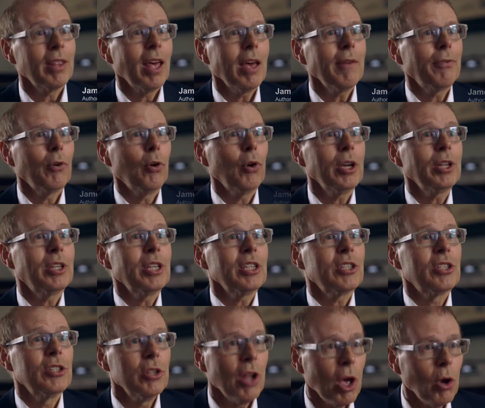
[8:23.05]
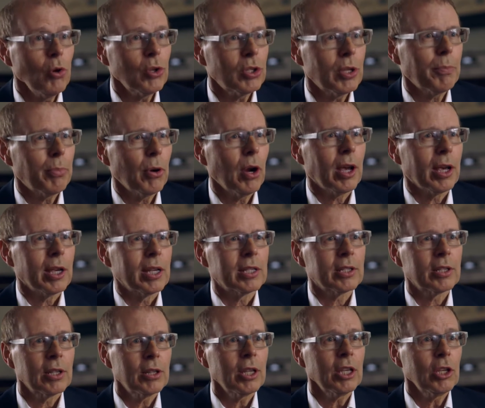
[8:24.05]
Therefore, it is no
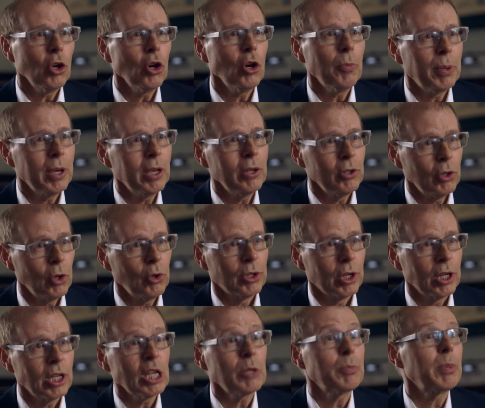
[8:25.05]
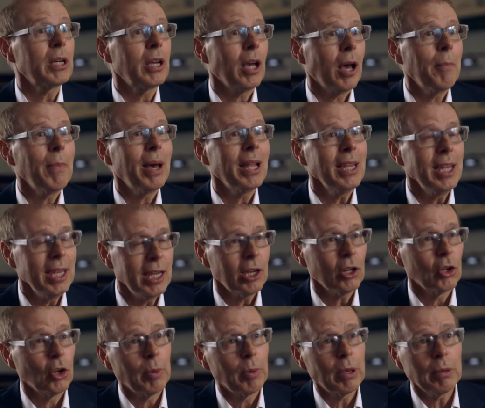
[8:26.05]
surprise that the European Union has become an
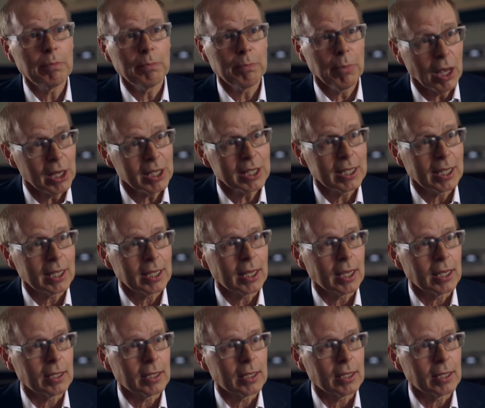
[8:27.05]
economic basket